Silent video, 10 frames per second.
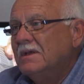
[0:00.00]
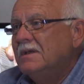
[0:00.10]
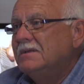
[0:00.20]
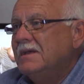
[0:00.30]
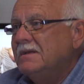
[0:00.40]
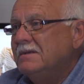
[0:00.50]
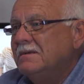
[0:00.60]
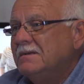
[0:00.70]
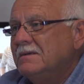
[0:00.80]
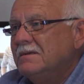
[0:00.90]
Yet
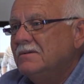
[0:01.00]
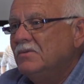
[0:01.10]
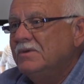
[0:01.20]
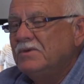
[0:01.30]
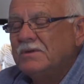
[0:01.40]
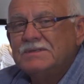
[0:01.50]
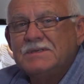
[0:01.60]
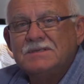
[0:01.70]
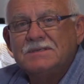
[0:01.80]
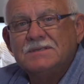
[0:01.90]
we've got
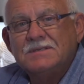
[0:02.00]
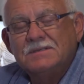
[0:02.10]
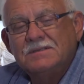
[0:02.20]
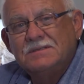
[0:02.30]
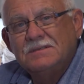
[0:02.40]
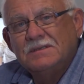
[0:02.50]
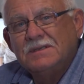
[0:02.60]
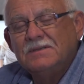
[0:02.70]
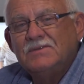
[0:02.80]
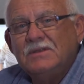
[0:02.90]
assessors that
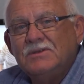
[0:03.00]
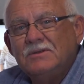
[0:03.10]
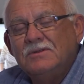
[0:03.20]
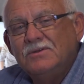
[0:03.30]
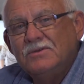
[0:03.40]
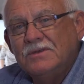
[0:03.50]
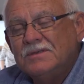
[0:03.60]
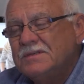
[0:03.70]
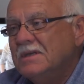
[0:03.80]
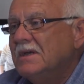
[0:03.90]
continue to do
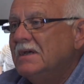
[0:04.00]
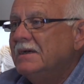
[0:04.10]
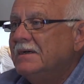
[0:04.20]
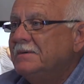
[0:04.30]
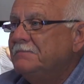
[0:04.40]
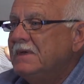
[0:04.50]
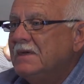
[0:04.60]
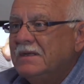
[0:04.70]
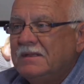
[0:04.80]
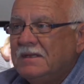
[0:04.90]
this,
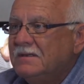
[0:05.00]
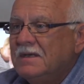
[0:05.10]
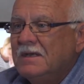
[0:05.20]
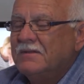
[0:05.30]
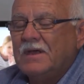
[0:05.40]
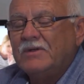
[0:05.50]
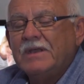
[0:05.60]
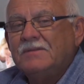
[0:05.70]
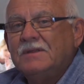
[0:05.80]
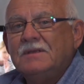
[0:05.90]
and then they'll
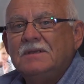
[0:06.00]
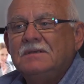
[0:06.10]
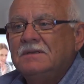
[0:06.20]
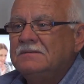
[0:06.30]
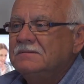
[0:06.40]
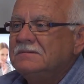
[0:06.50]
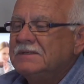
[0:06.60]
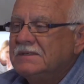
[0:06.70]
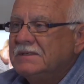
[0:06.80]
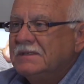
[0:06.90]
get the
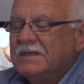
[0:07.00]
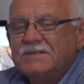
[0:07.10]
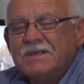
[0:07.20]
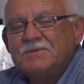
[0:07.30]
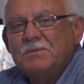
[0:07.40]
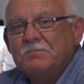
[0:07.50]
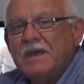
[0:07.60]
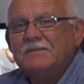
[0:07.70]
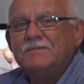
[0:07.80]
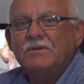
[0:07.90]
assessment
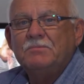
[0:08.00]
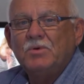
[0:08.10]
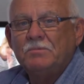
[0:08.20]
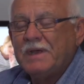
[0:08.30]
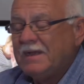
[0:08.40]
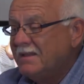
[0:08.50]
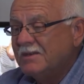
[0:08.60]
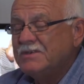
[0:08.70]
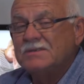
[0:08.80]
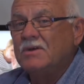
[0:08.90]
back, the report back, and they'll
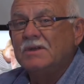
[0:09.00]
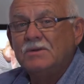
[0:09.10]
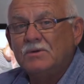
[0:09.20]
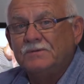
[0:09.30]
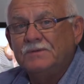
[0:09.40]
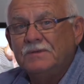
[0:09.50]
just sign it off,